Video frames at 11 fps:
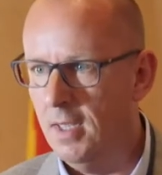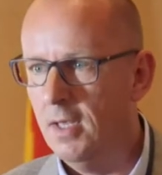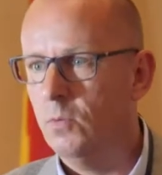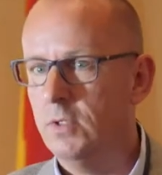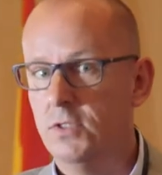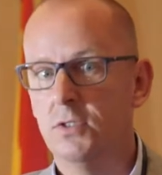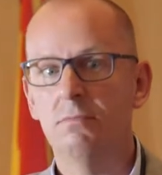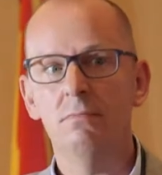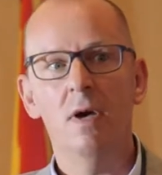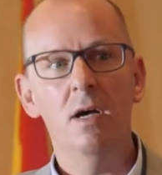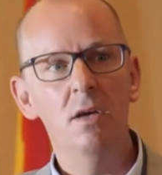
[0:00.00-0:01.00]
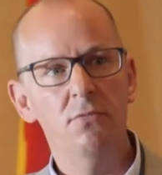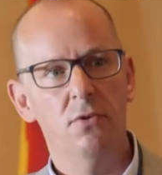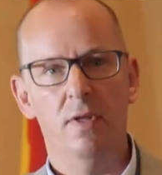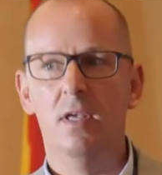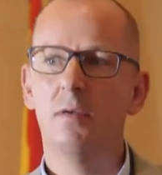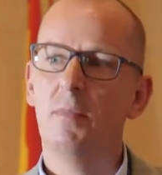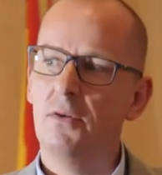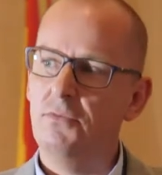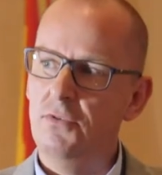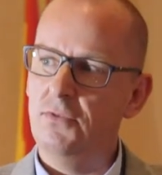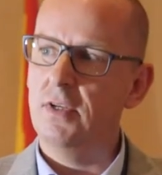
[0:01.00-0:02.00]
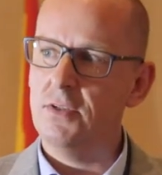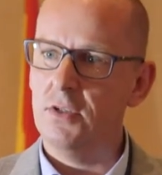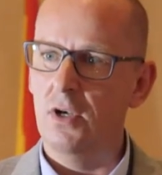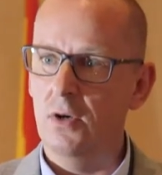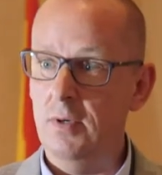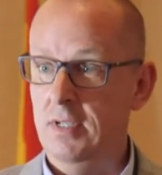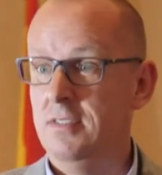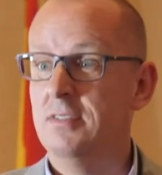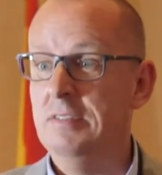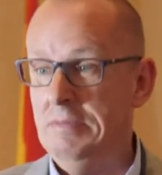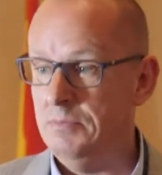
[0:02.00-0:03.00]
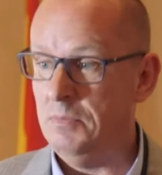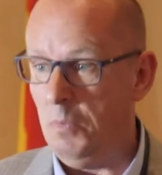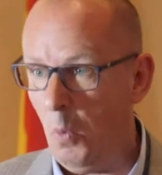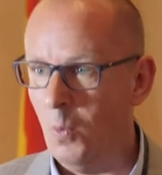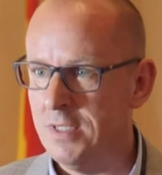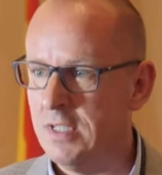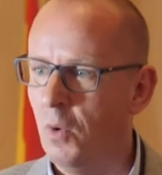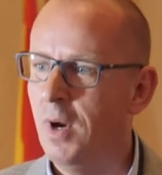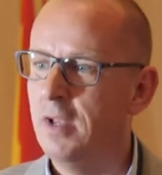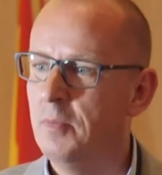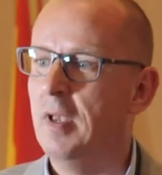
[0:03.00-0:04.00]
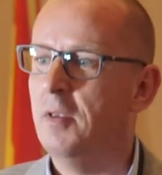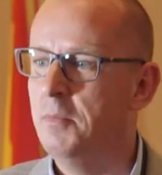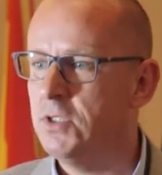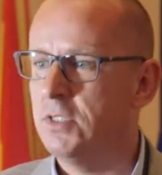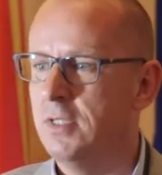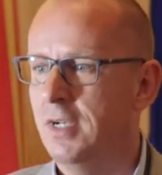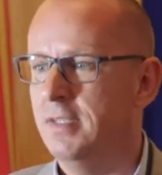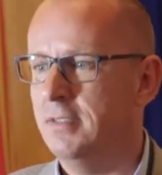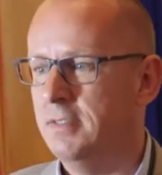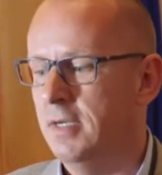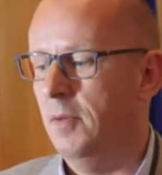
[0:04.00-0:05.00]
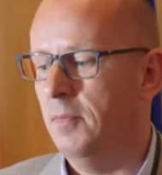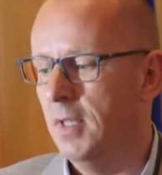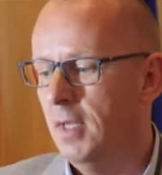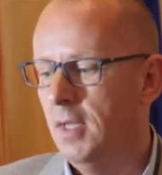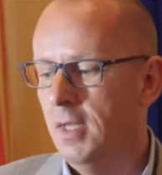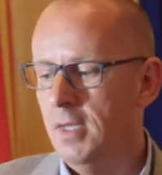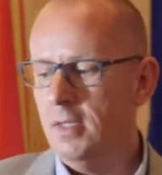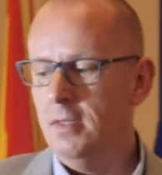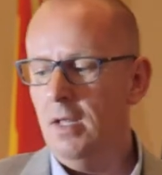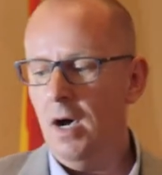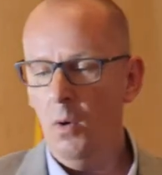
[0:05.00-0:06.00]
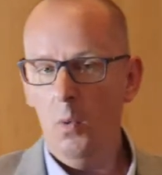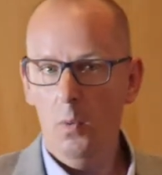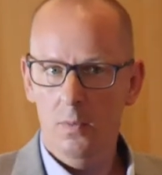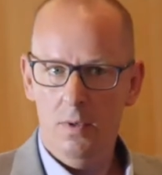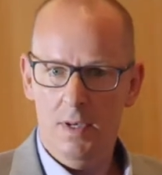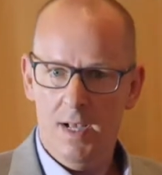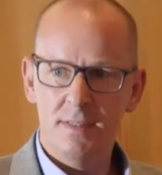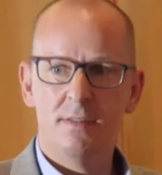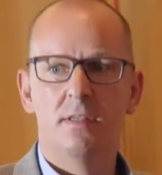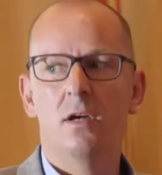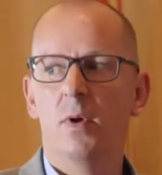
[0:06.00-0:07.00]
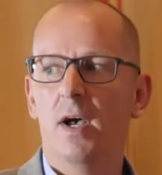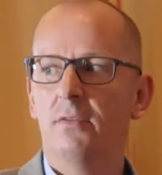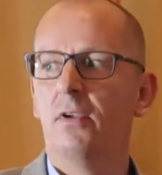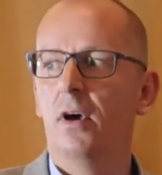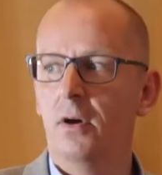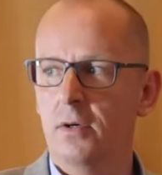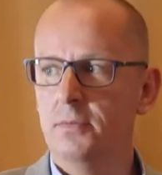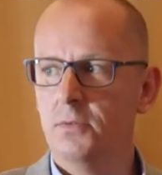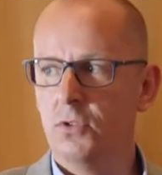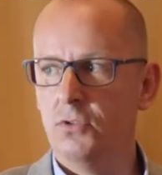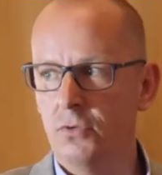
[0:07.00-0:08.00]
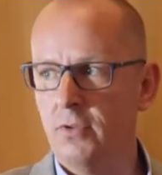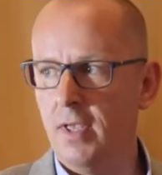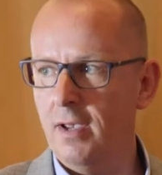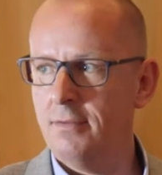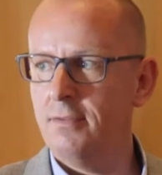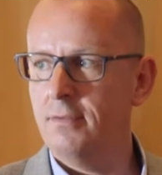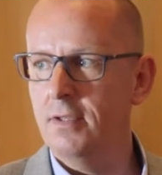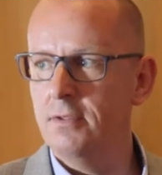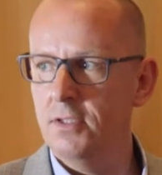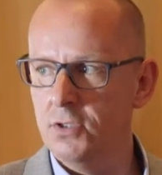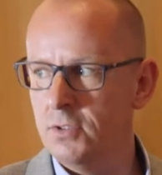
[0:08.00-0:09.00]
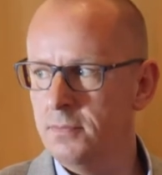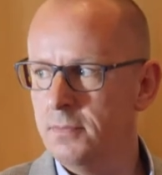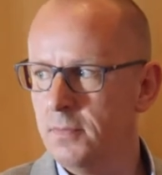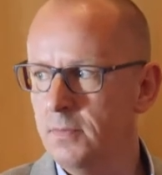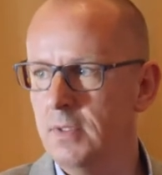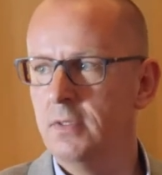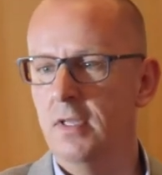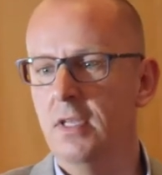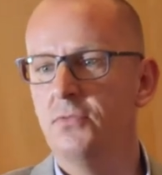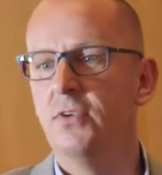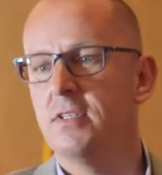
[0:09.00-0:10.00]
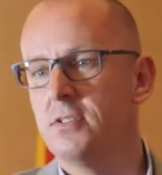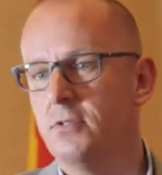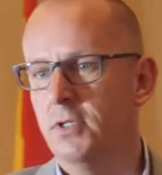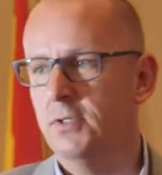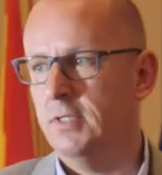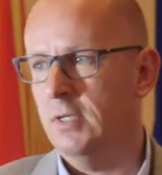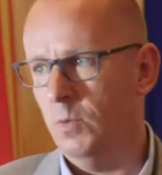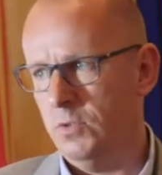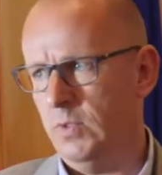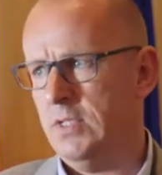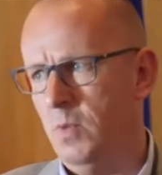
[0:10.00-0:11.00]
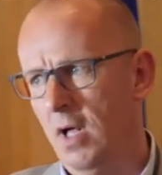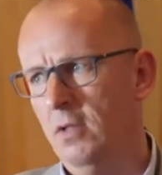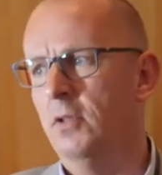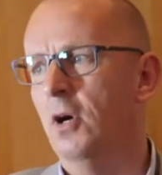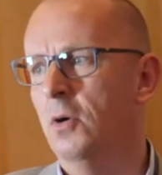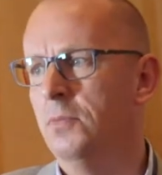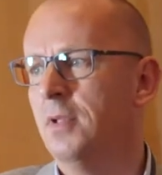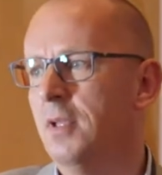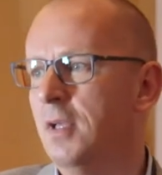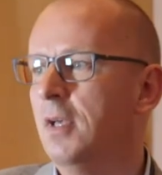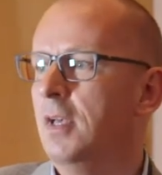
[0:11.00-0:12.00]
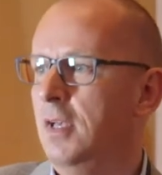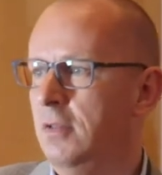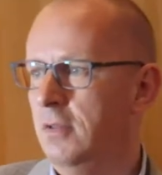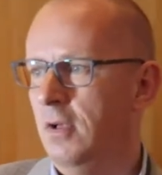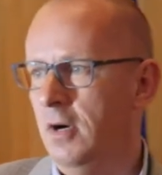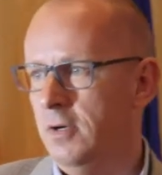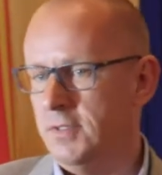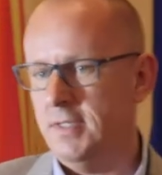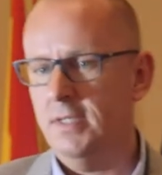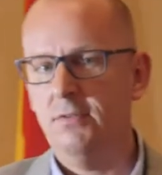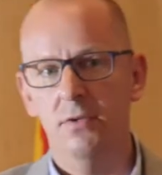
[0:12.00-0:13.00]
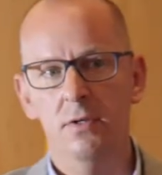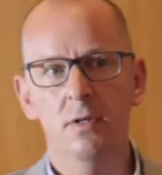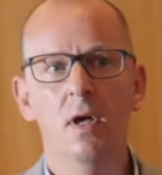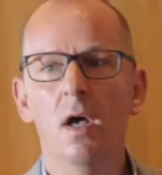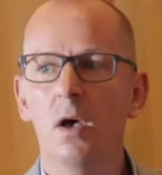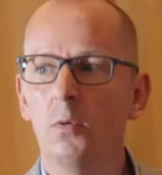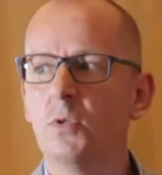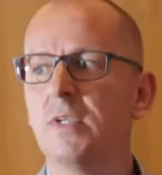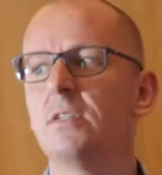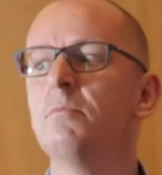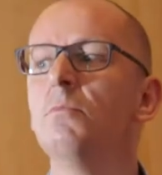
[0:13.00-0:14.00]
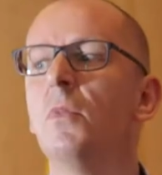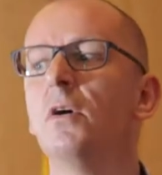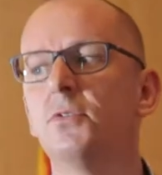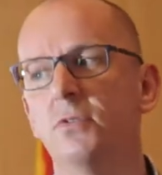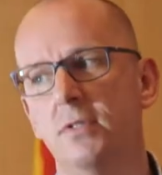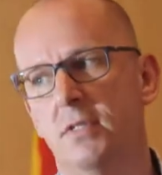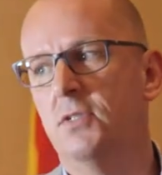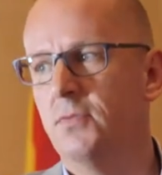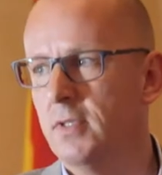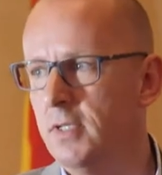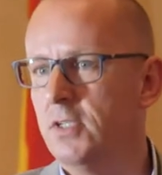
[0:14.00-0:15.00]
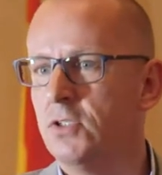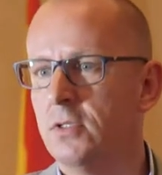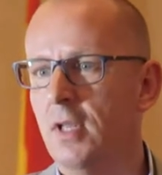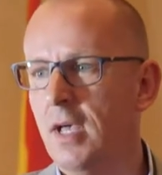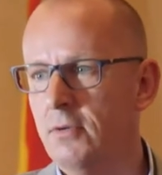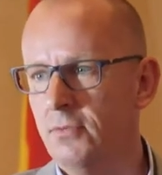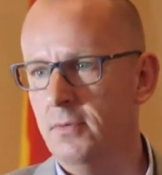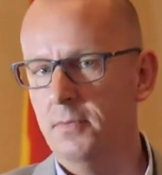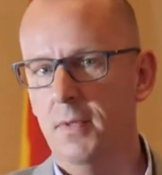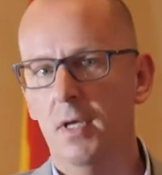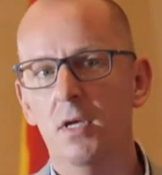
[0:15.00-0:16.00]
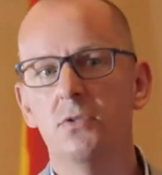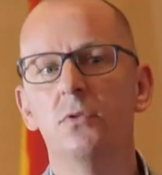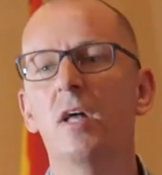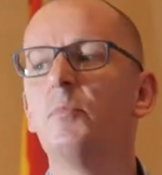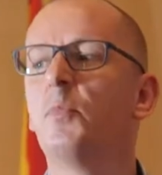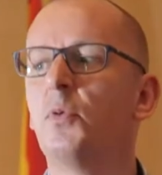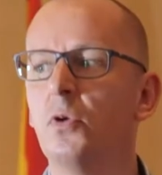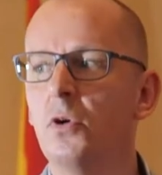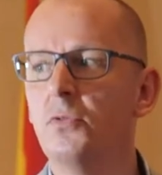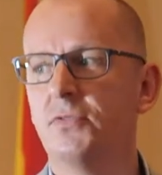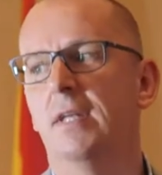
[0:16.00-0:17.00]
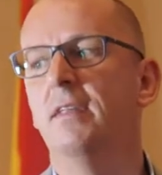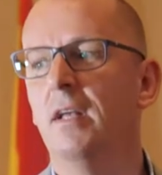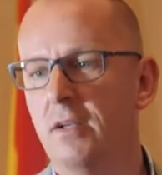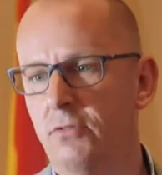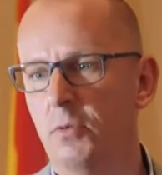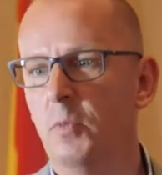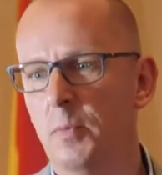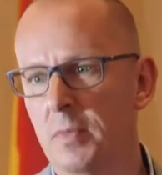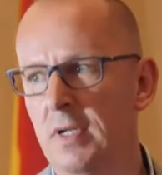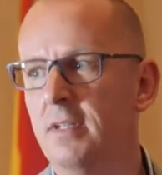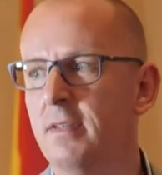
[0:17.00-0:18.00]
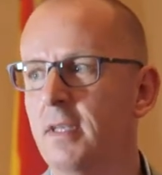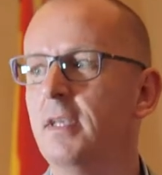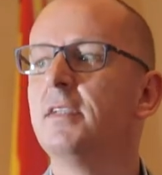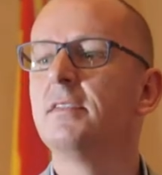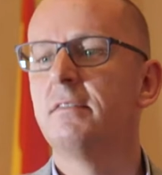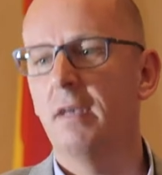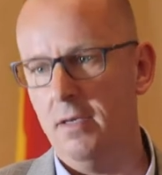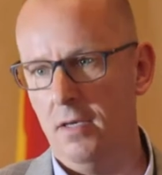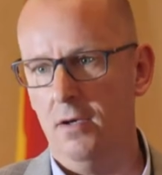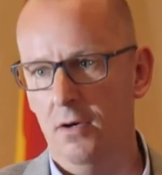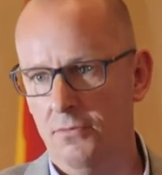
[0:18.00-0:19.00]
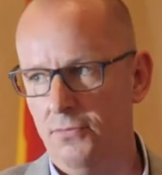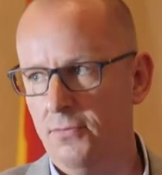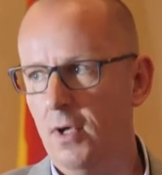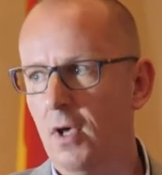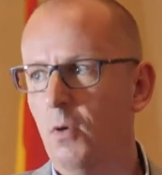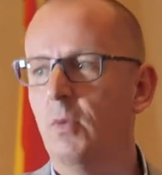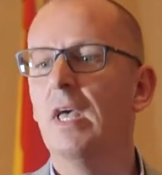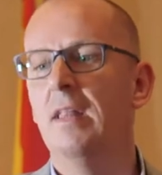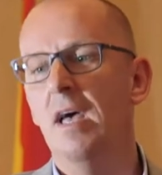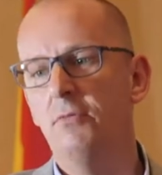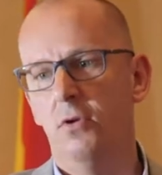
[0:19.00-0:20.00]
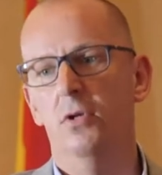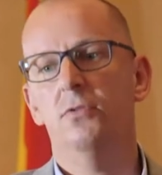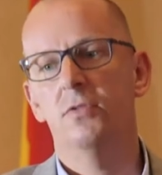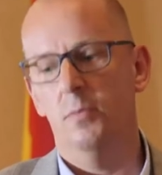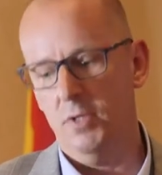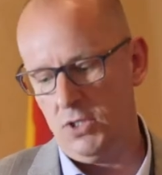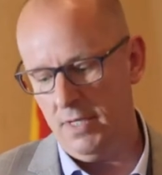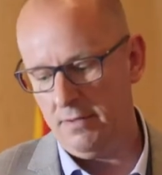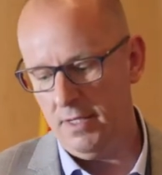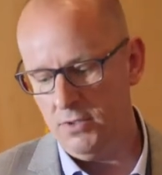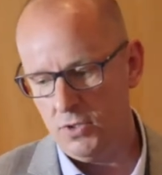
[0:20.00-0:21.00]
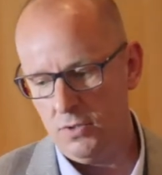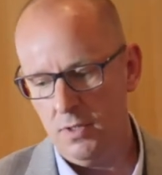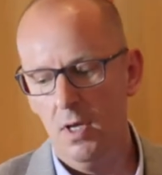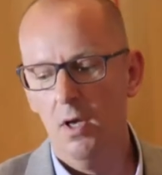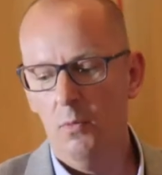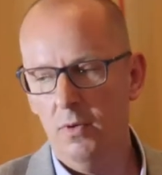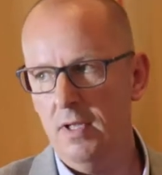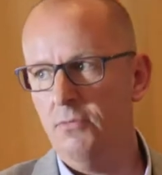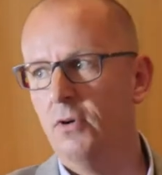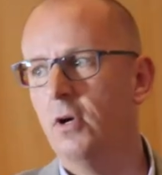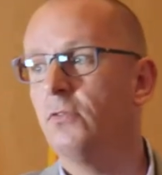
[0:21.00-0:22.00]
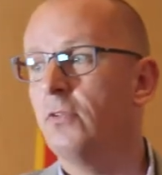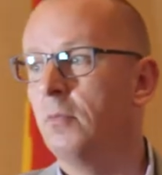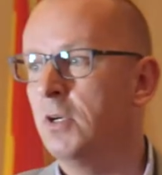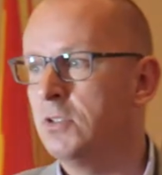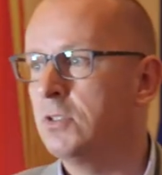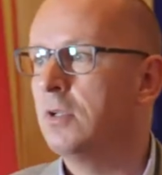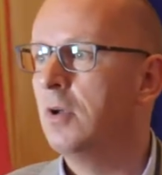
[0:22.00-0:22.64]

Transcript: which, if you think about fifty years ago, it was a quite big mission at that time. Now, last year we had our Stuttgart edition with the E V S thirty, which was well known in our sector, which was the most successful edition ever. So that proves that electromobility is taking off. We never got so much attention, we never got so much